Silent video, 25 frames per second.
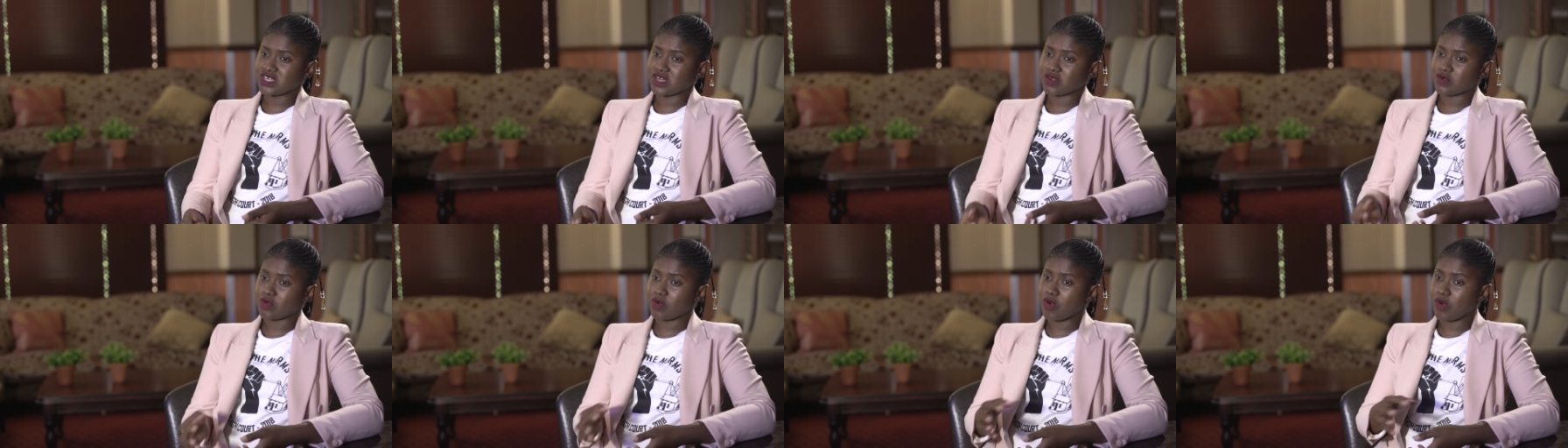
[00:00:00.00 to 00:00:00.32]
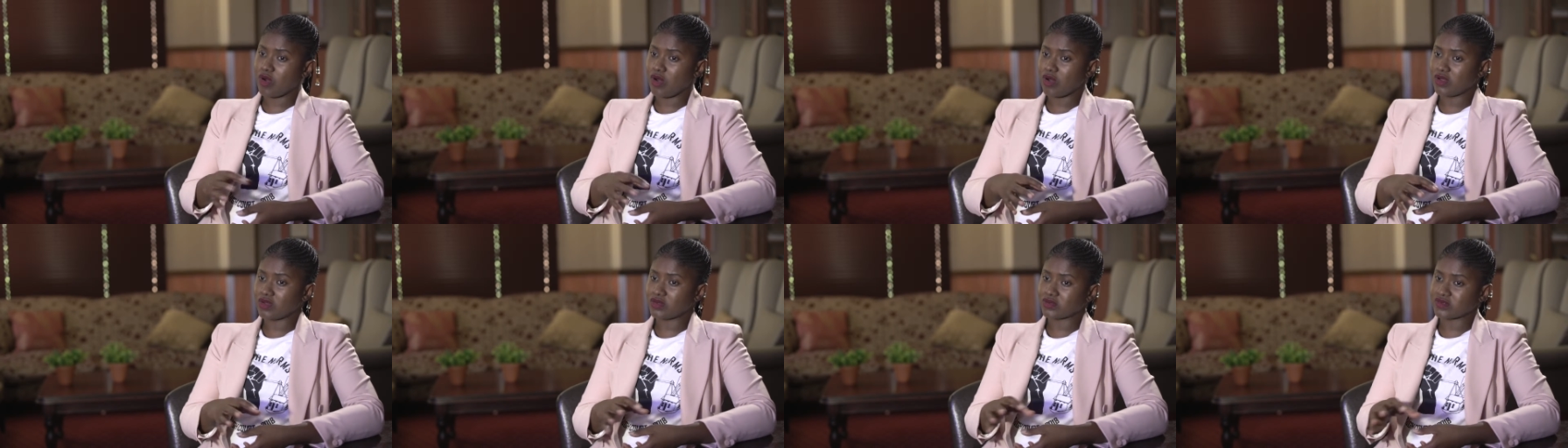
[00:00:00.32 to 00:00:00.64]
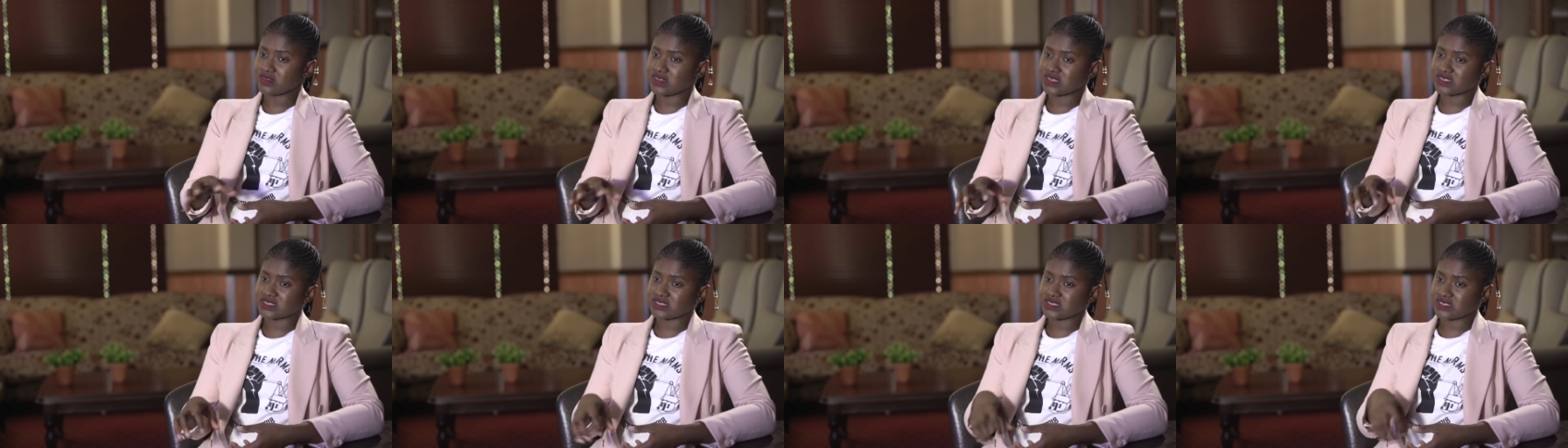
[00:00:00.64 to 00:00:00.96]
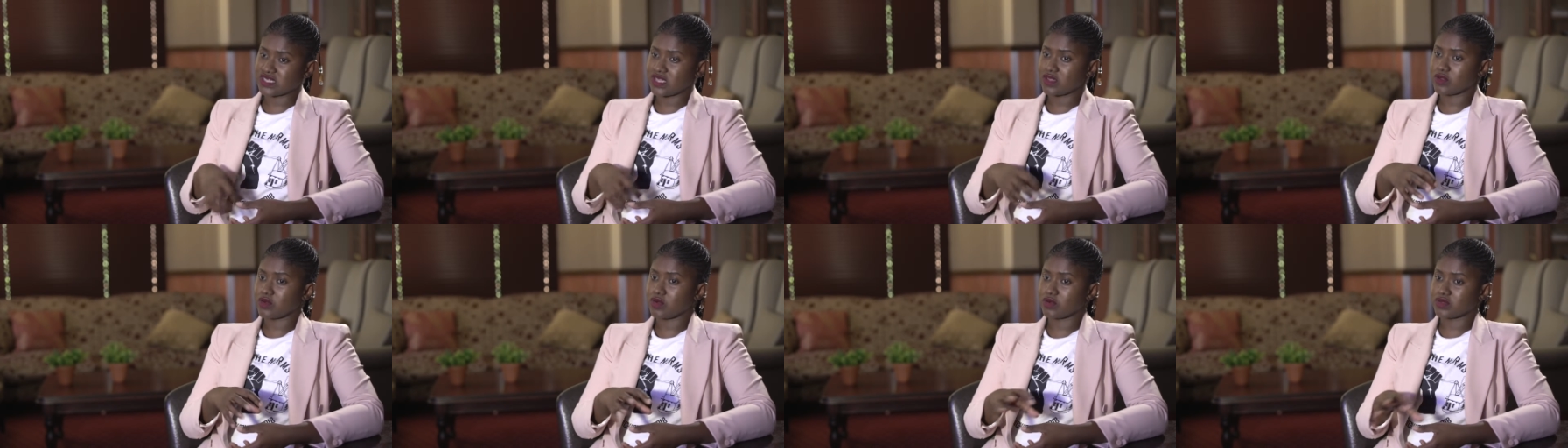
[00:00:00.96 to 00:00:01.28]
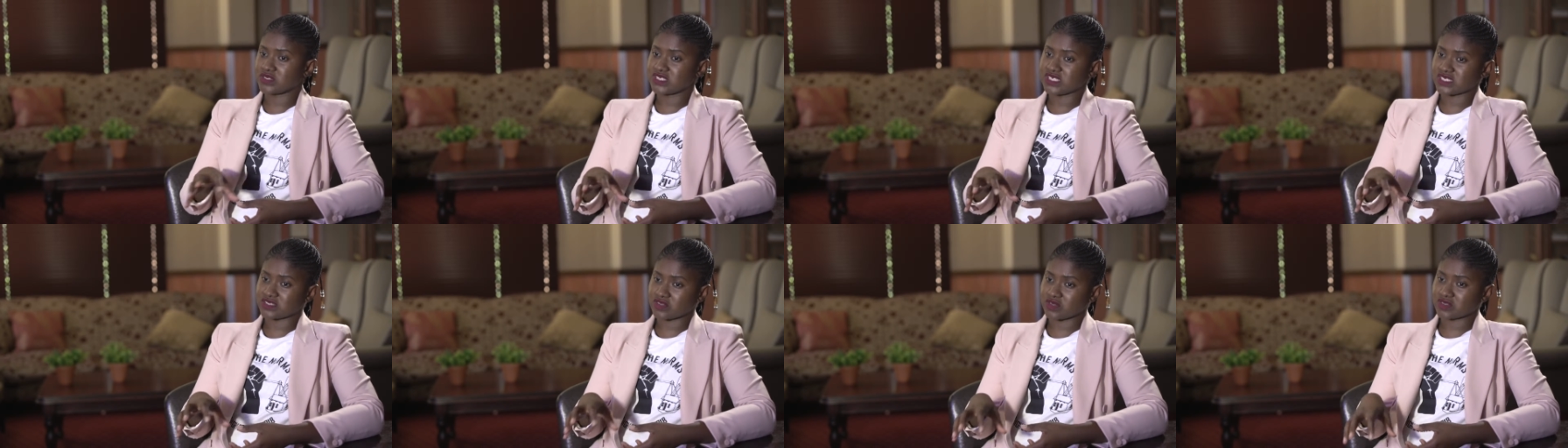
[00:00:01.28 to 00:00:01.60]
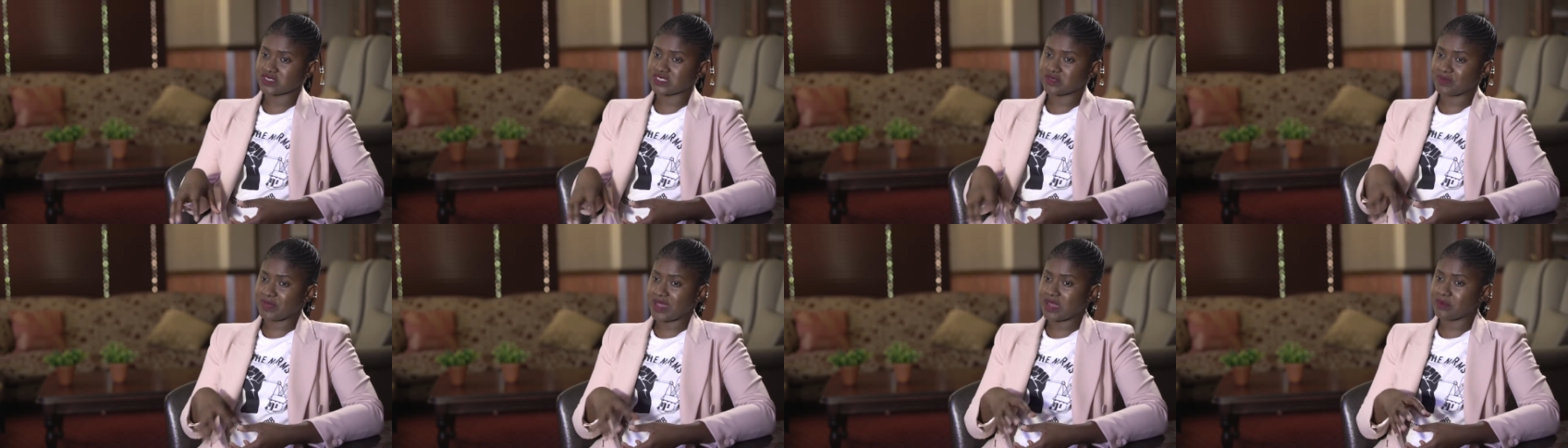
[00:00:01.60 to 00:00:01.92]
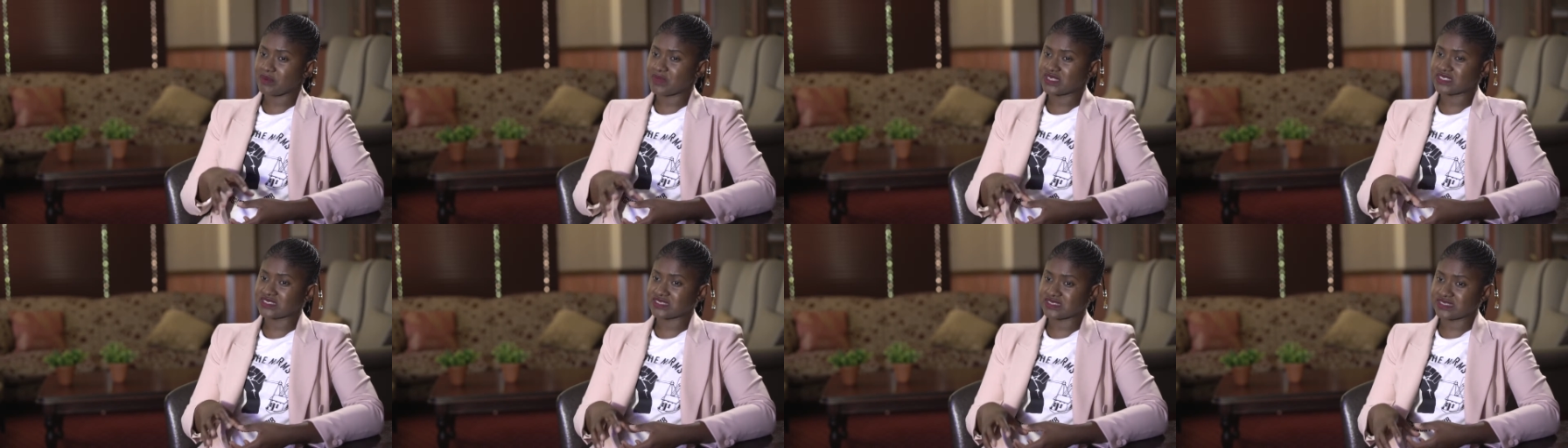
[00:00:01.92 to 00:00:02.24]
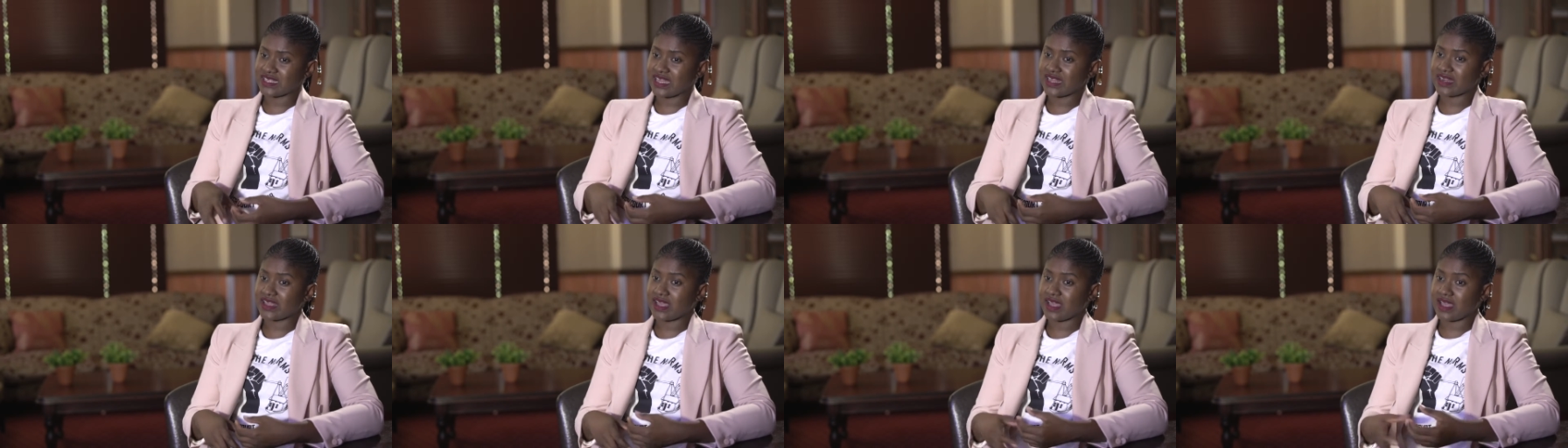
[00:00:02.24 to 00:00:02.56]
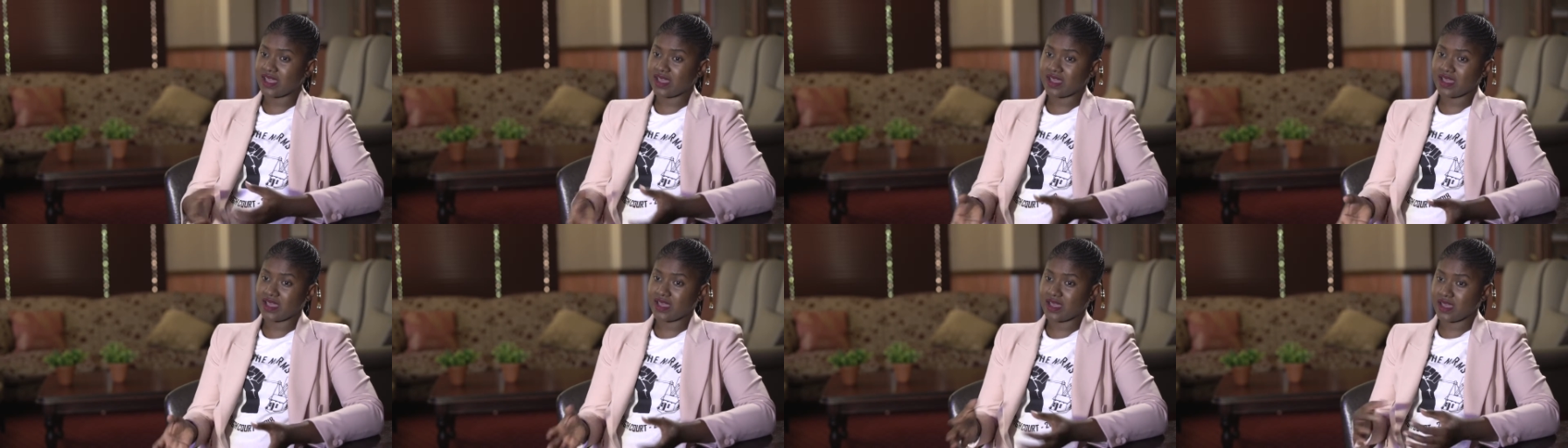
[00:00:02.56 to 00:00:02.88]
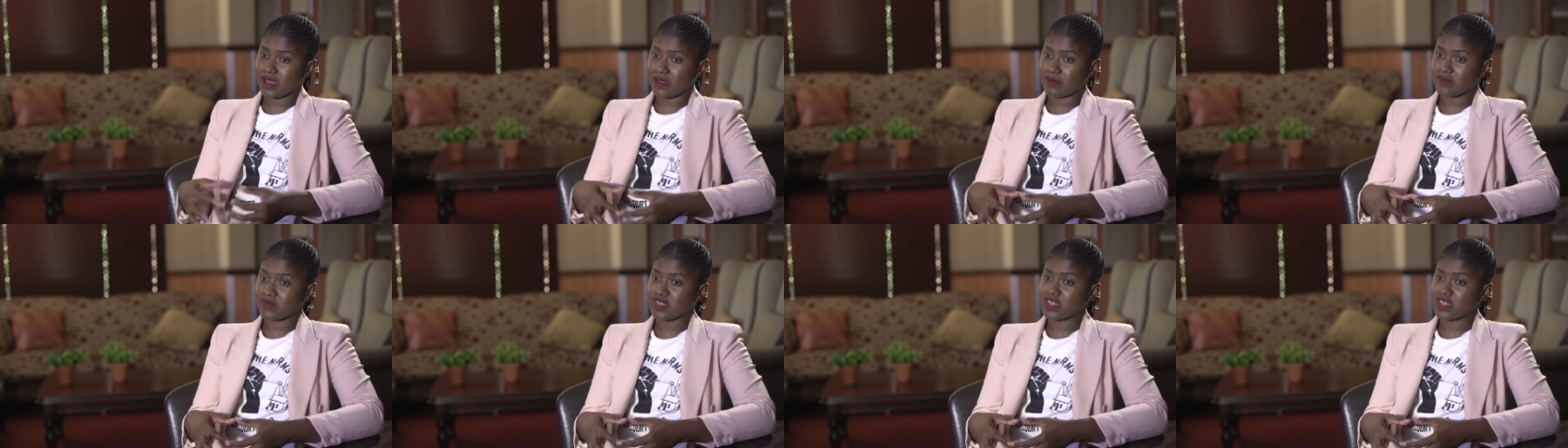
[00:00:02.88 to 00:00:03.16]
and all the stakeholders or departments that are